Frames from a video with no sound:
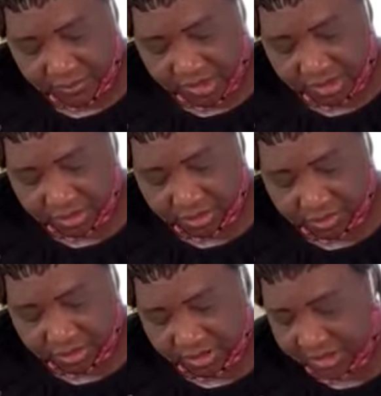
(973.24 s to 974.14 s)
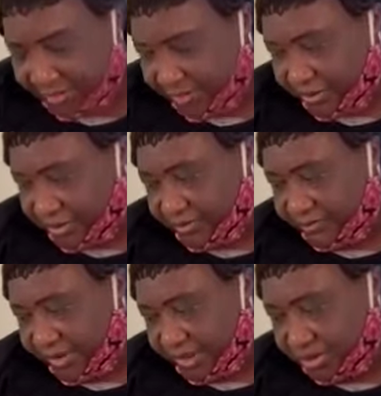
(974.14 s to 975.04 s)
So let me
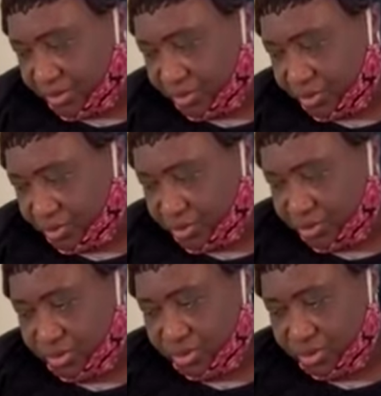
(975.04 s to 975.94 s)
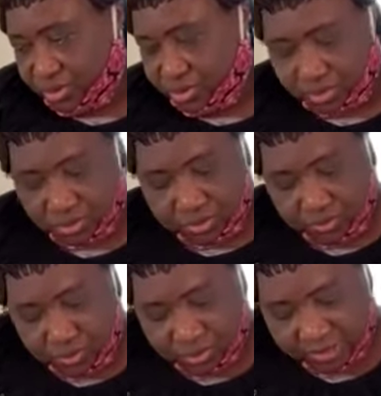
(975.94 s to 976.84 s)
first go to
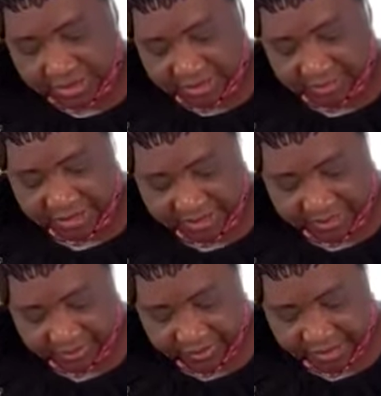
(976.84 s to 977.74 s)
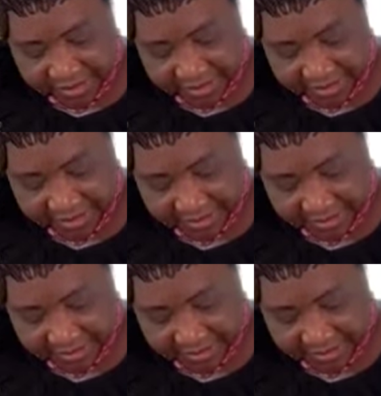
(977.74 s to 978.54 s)
1 centimeter, the width here.